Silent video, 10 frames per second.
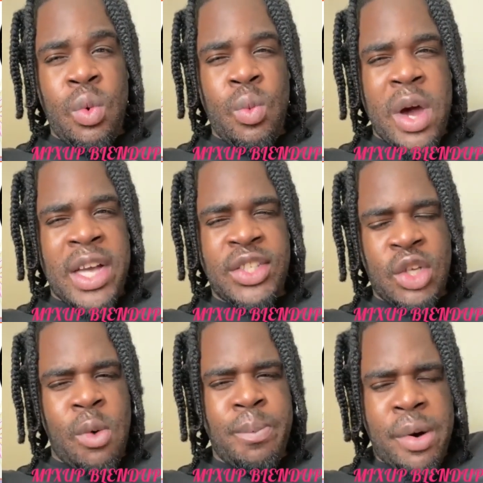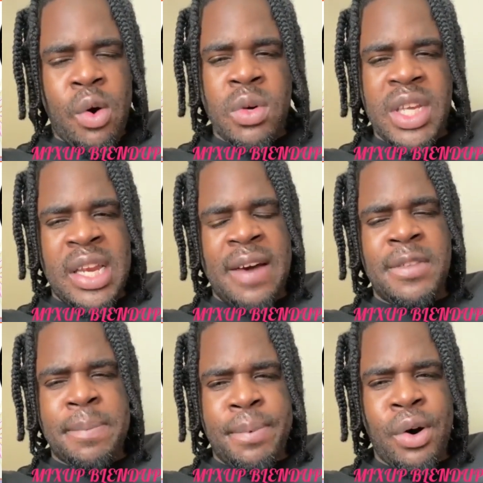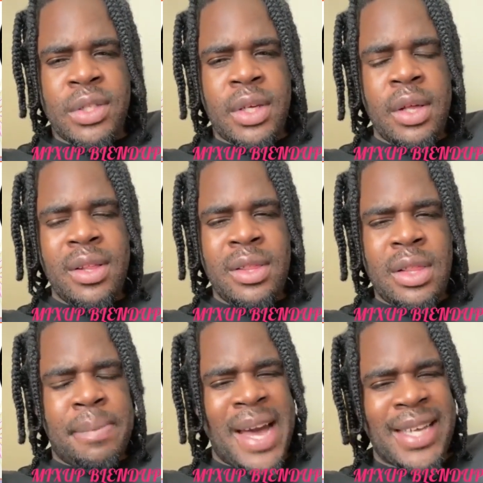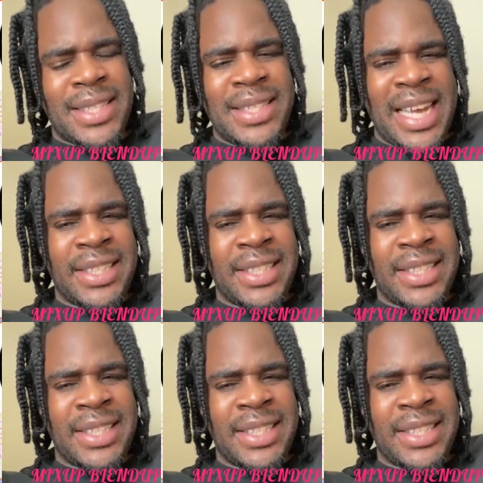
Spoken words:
were so bold enough to put the person's